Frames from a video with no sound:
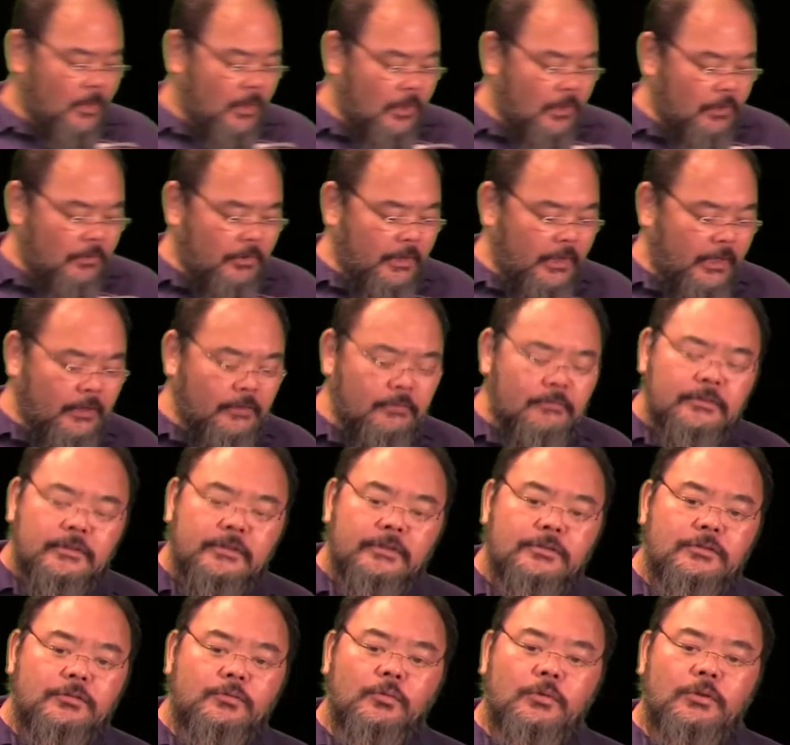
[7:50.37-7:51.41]
Okay,
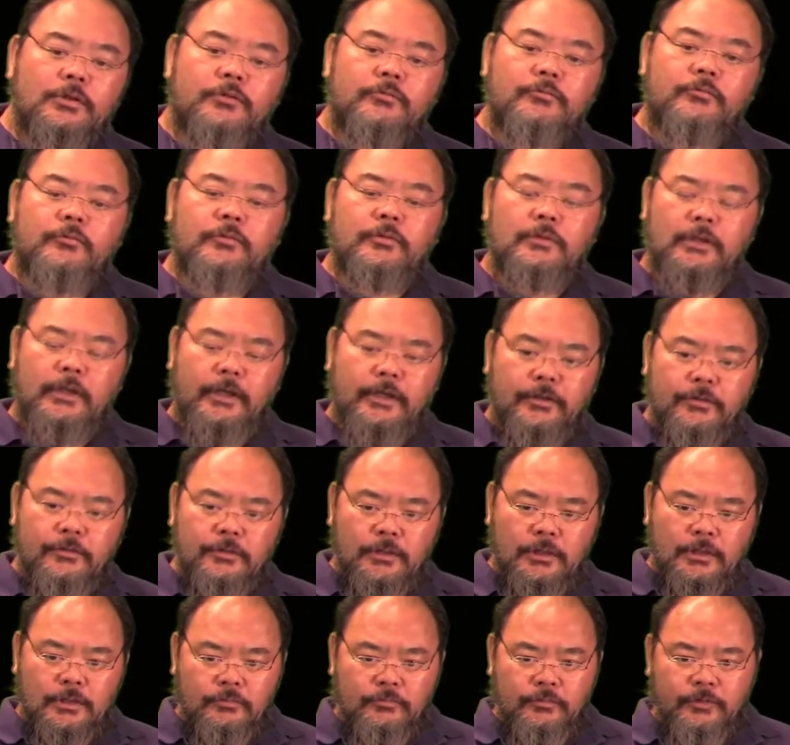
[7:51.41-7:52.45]
this will later
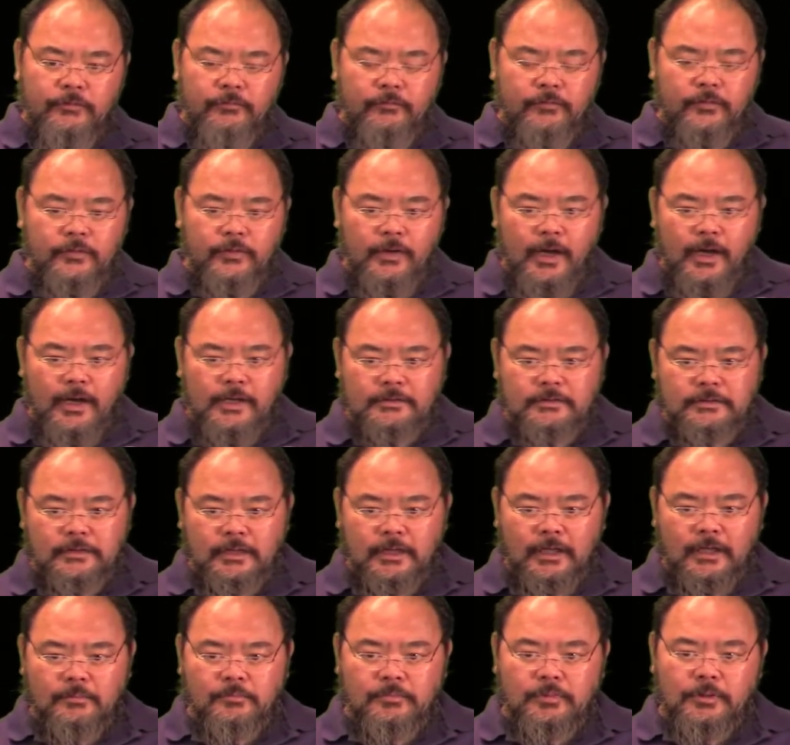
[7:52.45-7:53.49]
on refer as a
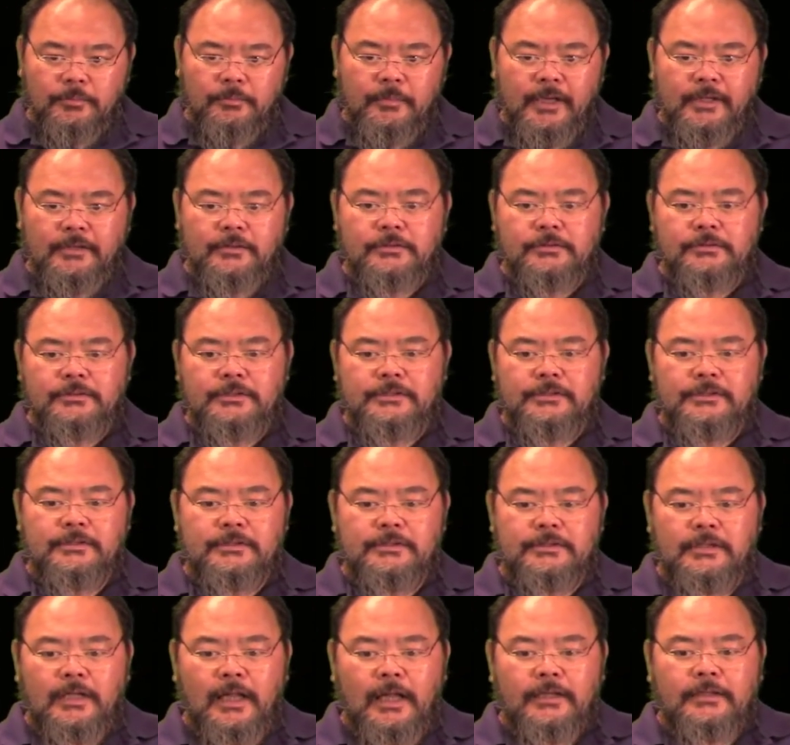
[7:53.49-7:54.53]
complementary
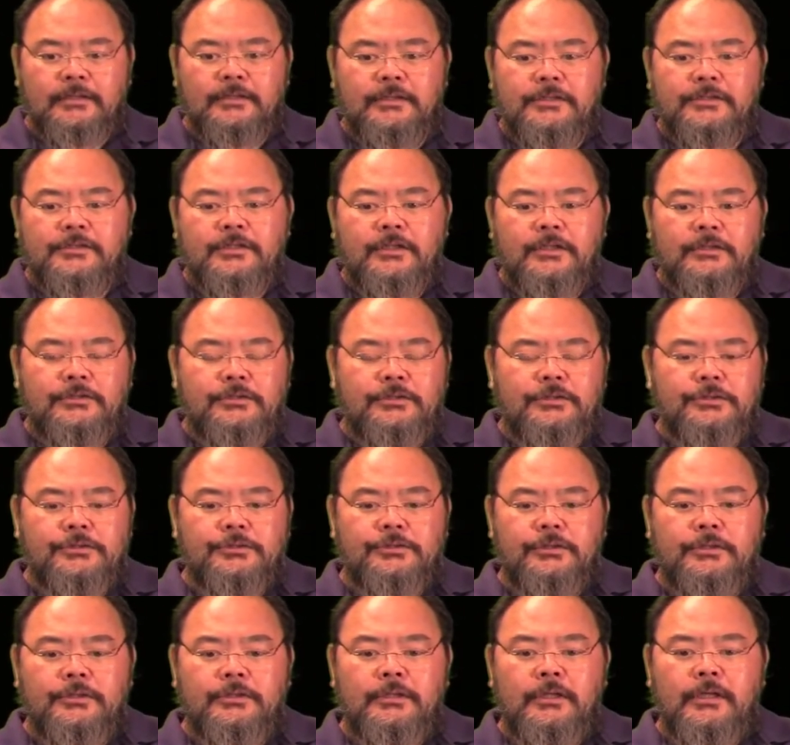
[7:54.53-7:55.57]
slackness
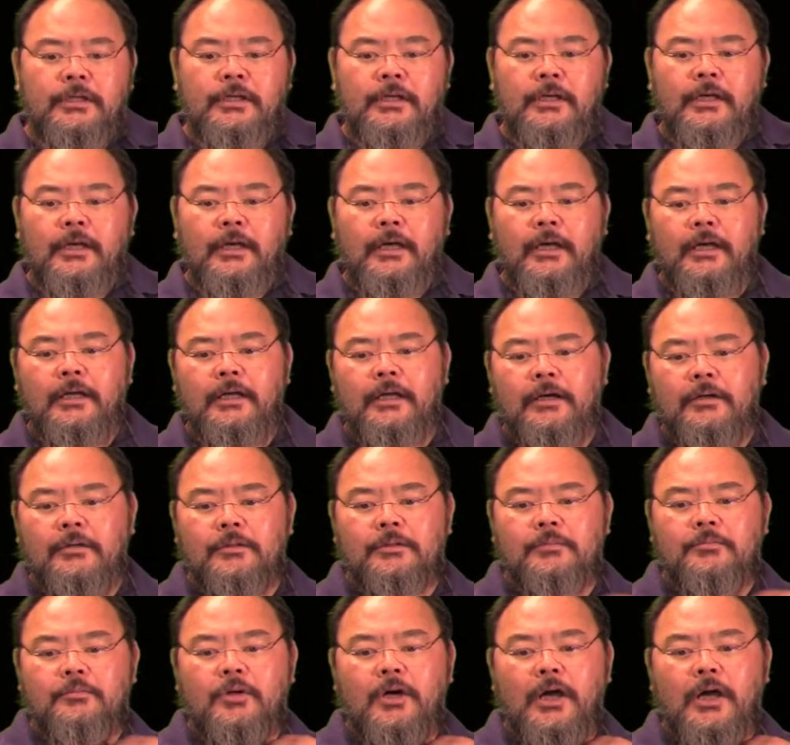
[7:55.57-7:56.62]
condition in
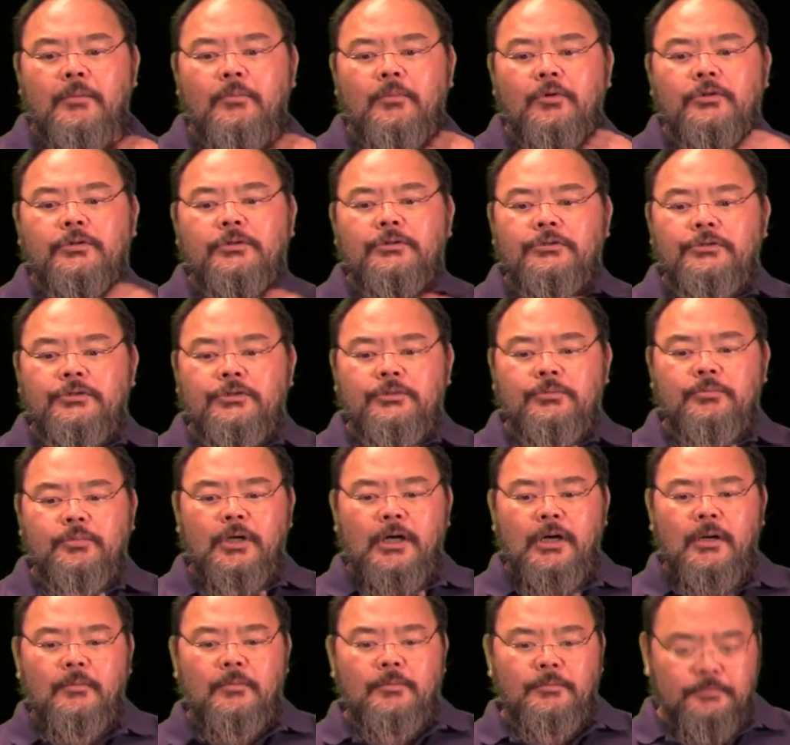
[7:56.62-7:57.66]
our primal and do
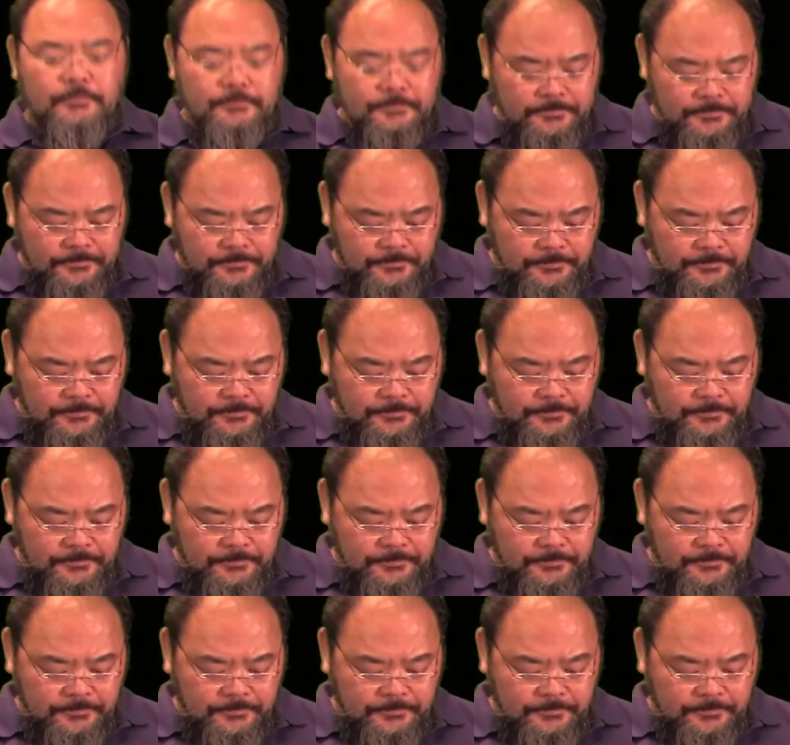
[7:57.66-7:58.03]
problem.